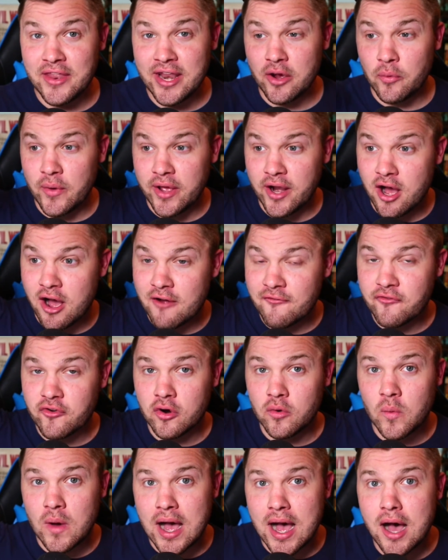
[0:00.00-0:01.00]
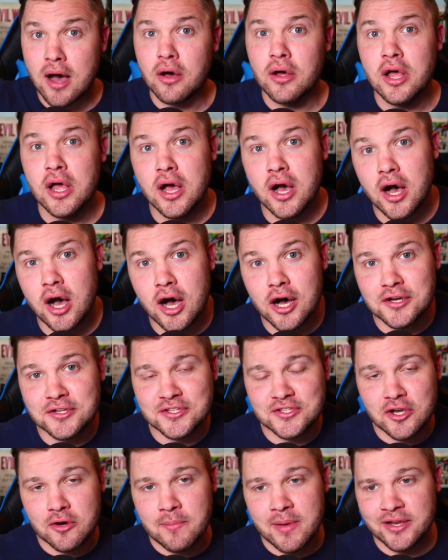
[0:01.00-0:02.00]
then it went on for a while,
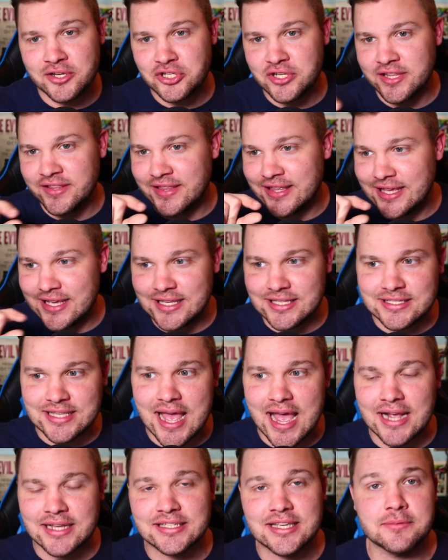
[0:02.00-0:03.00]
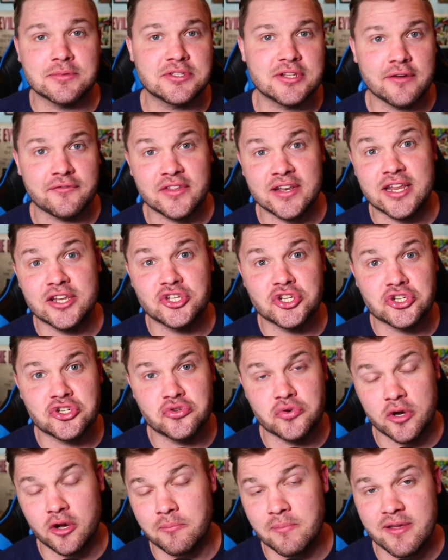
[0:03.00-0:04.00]
also mentioning the exact same stuff that he just
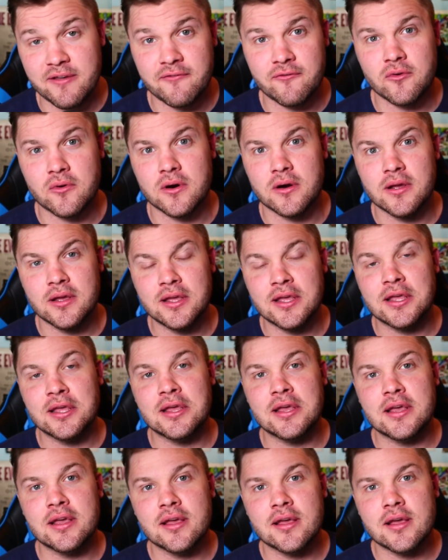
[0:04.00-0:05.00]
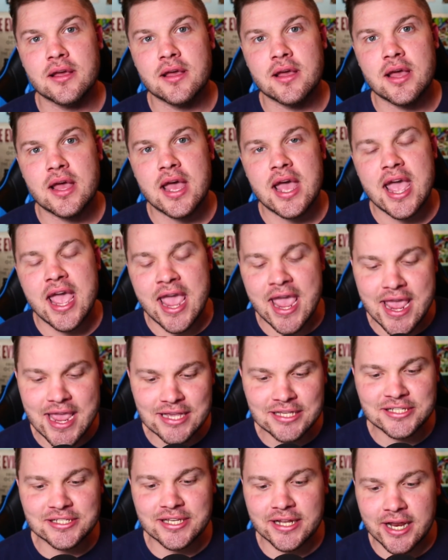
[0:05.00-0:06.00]
drilled me for.
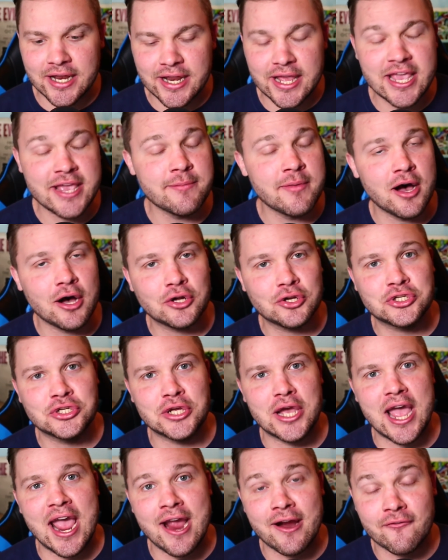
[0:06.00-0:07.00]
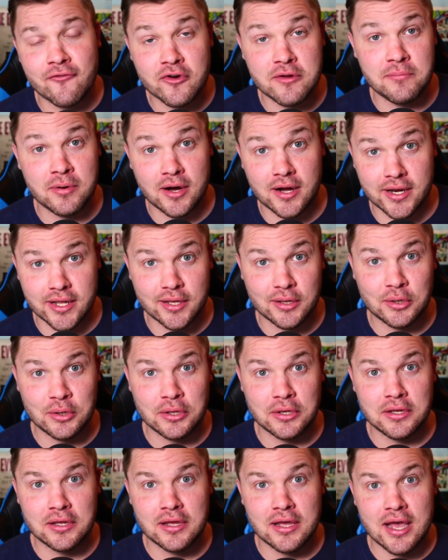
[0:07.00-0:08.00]
He sent an email to everybody,
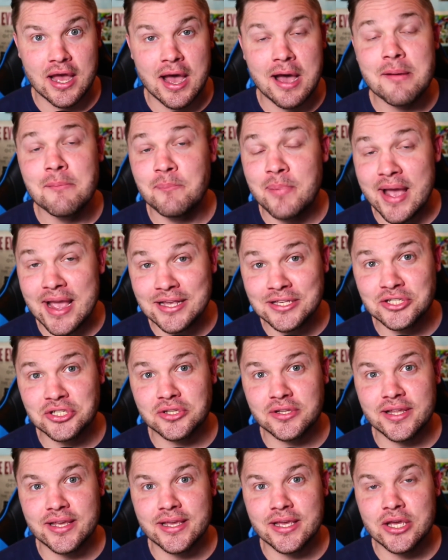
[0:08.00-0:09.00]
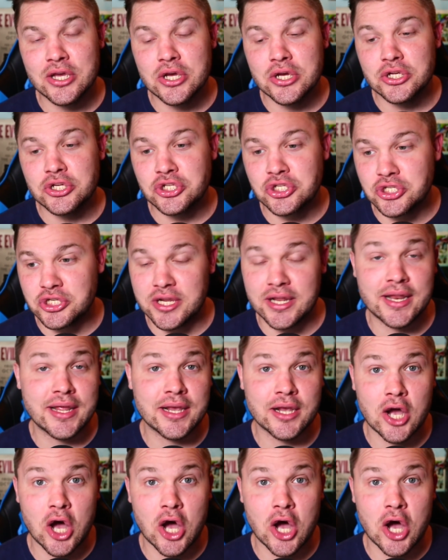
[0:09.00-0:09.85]
basically shitting